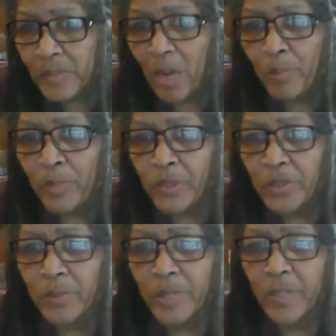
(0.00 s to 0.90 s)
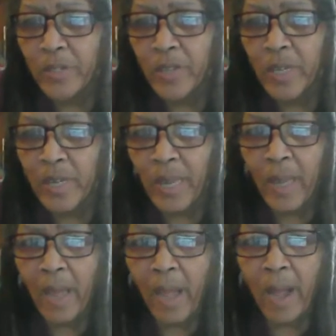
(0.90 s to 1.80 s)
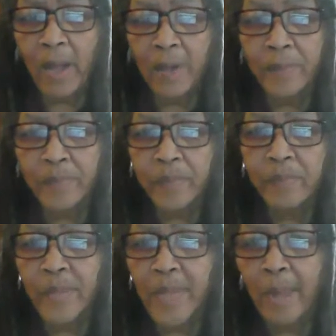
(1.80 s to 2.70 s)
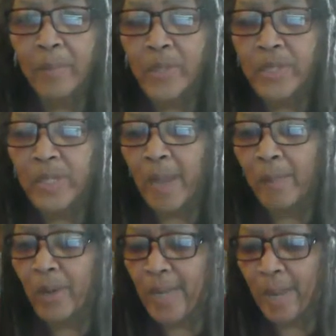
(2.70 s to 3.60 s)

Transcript: I hope you're doing good. Um, but I'm going to come on.